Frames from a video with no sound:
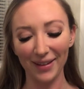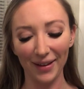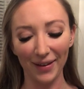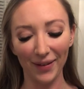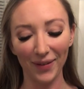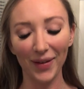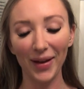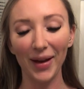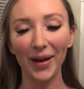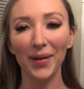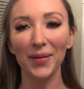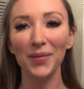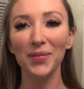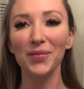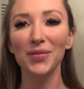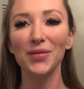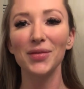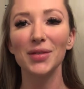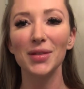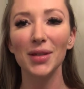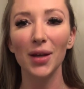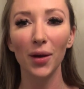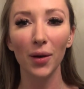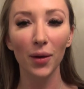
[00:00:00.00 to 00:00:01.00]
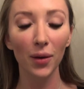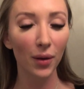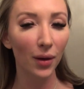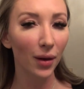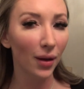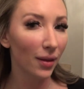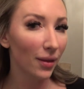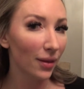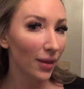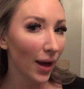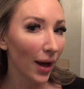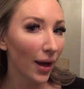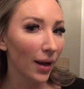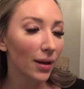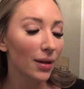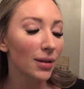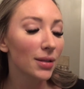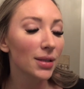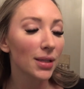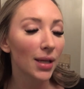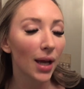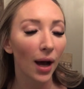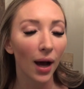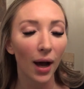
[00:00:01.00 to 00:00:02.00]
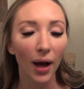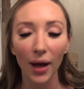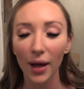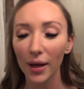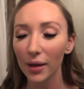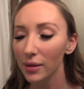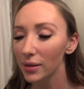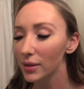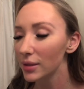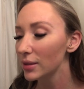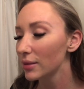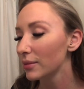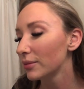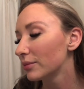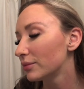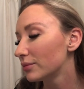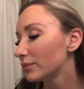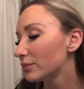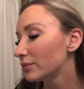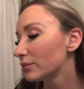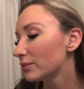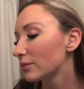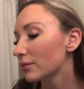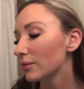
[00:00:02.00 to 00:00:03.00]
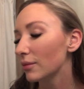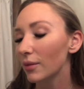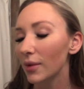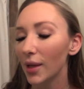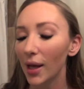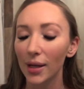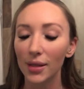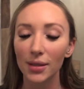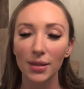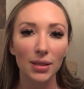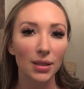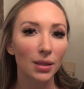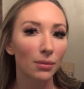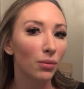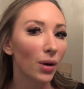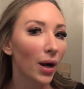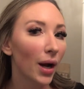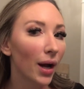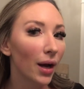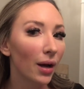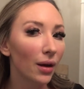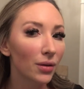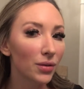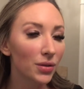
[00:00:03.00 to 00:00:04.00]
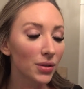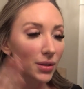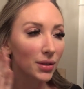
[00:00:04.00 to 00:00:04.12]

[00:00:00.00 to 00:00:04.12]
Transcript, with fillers: Okay, so that is the eyes. That's the brows.